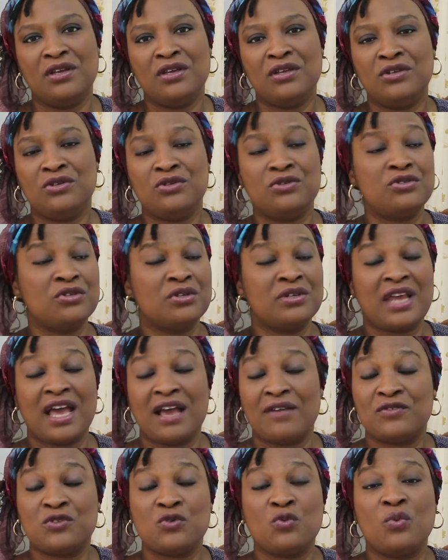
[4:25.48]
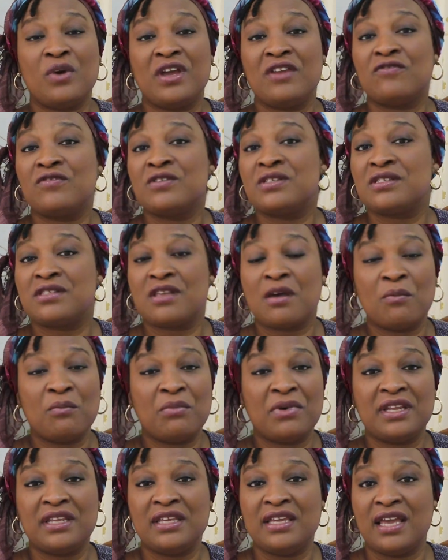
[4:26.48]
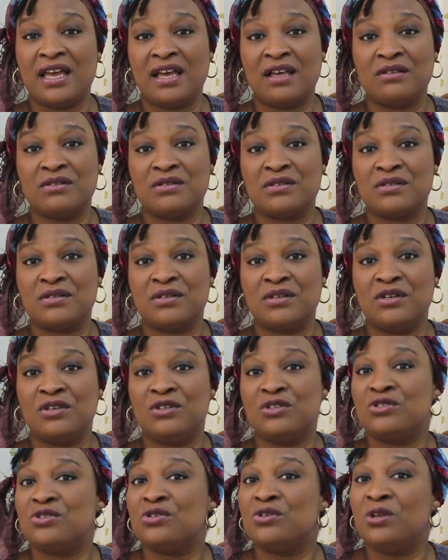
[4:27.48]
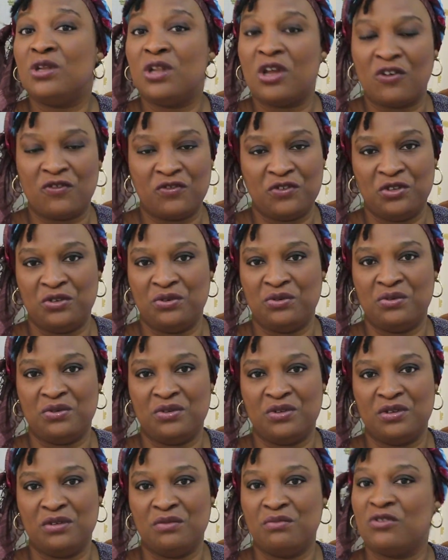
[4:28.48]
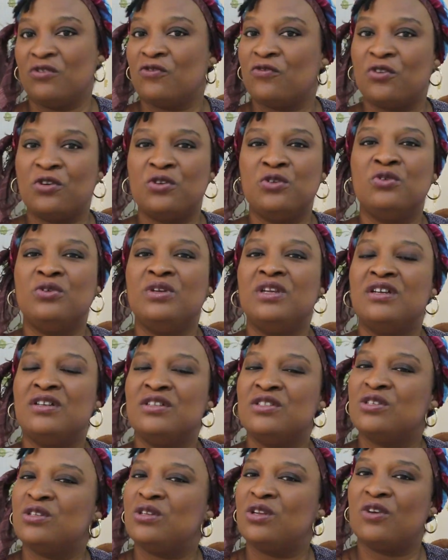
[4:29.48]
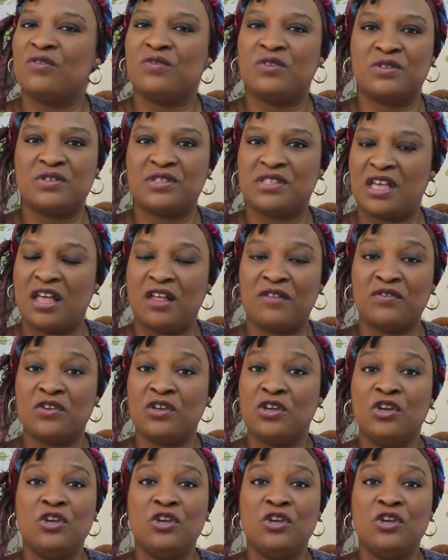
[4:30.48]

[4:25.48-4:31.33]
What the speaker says: You don't have to wait for somebody else to love you before you learn to love yourself.